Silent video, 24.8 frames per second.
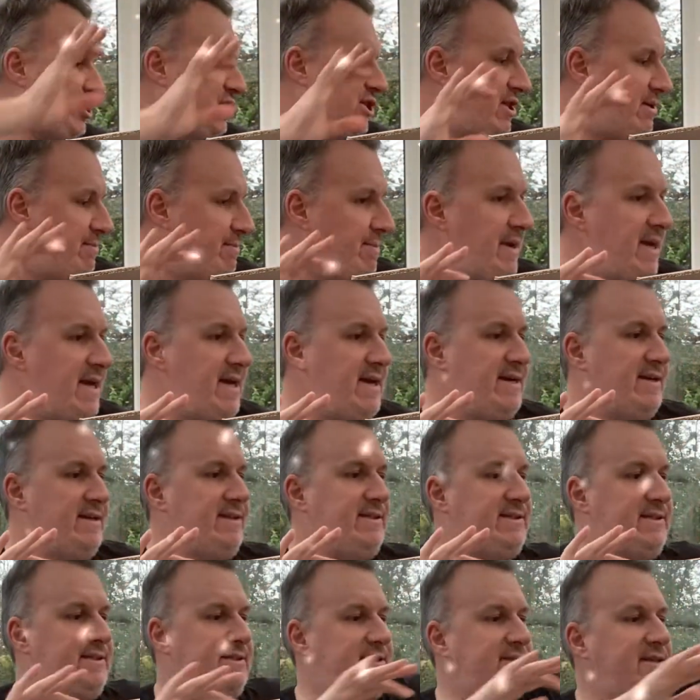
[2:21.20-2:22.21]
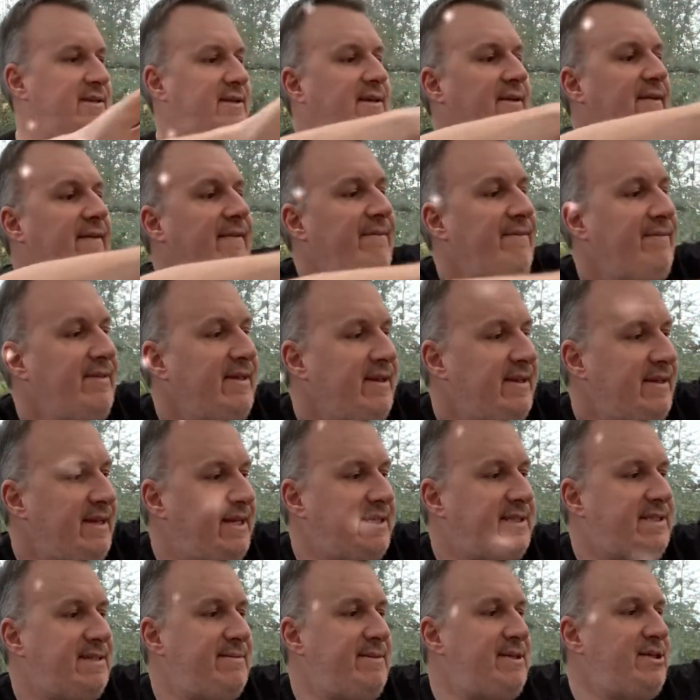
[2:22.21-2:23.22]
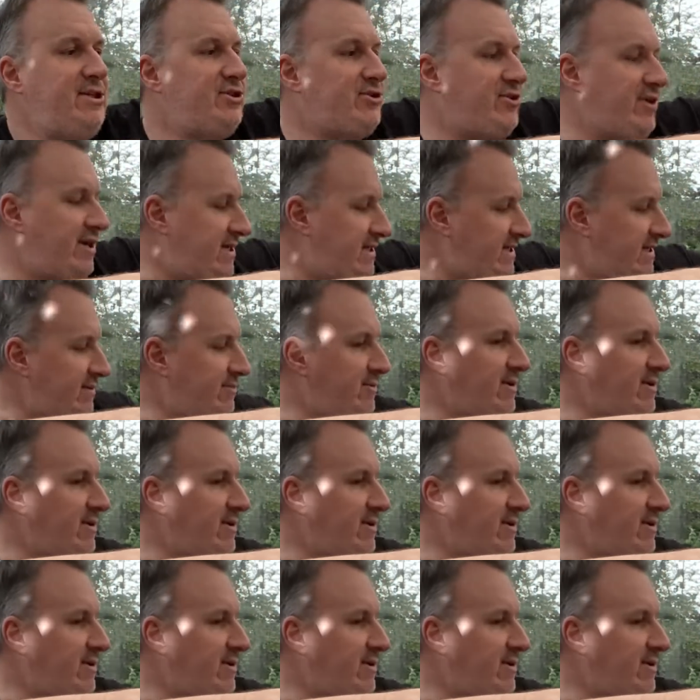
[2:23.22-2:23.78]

the beers. There's some interesting